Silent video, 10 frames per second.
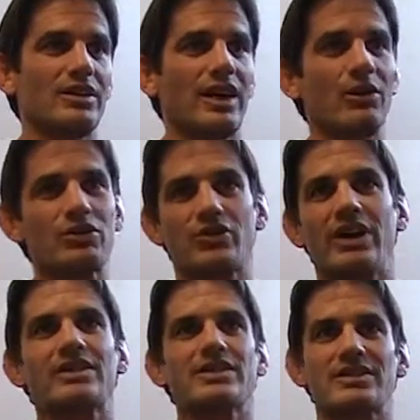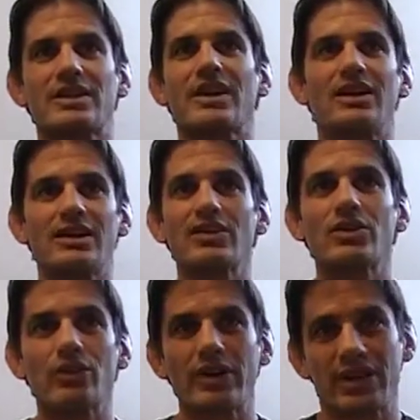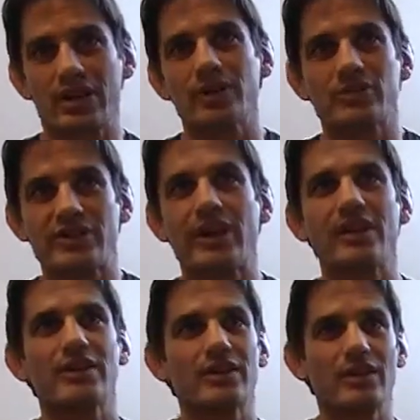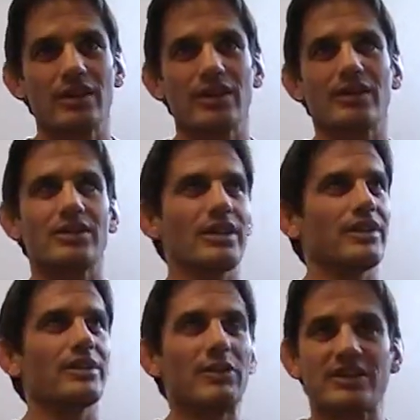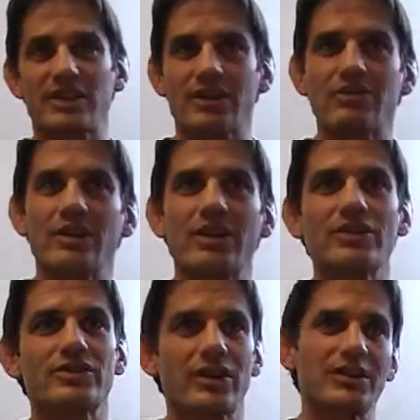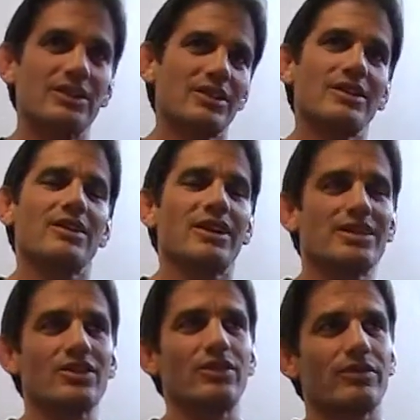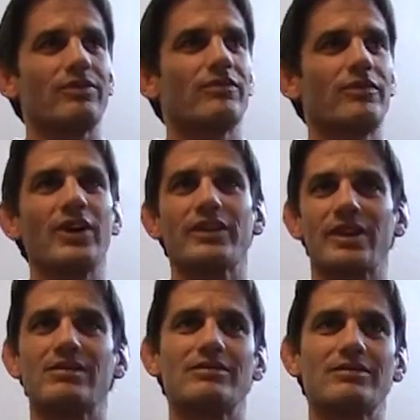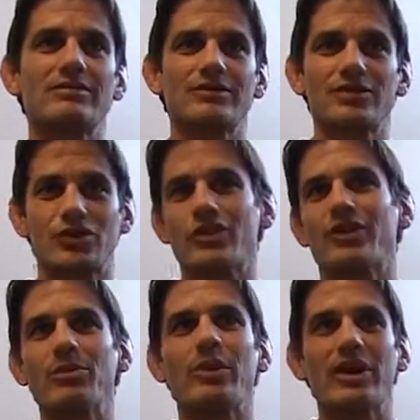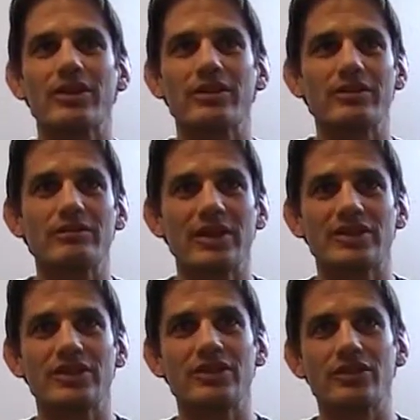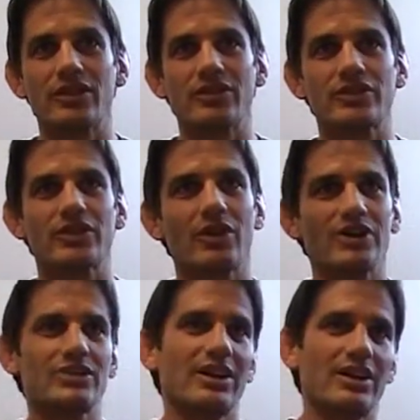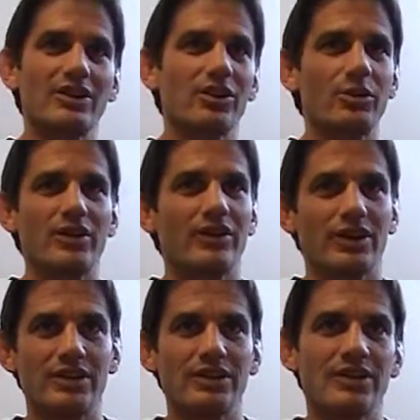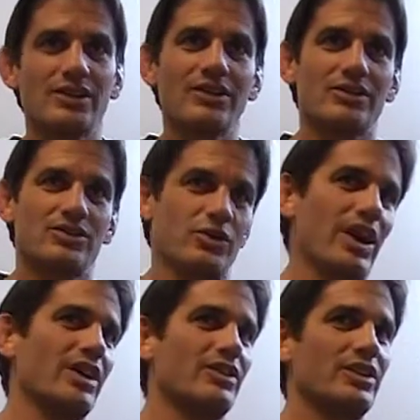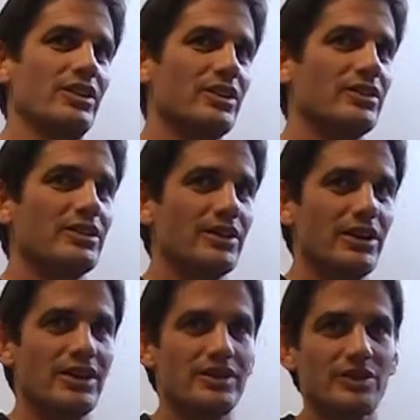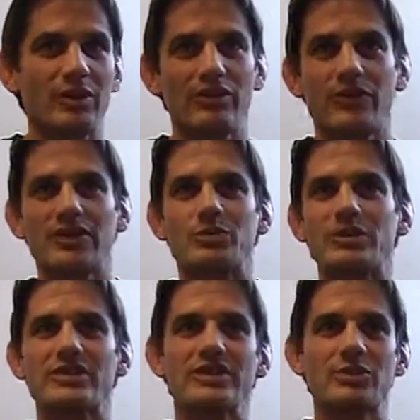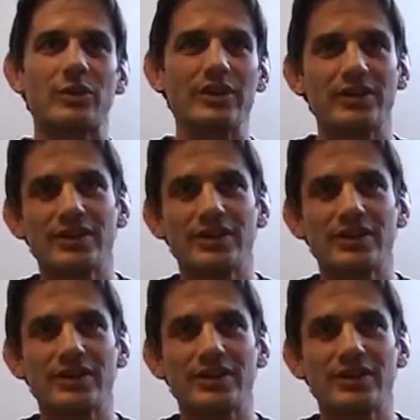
I was ranked in state in Illinois, and I got upset, I think, my second round. So I still felt I should have done better my senior year. So I still had a little bit of a drive in there, some unfinished business, but...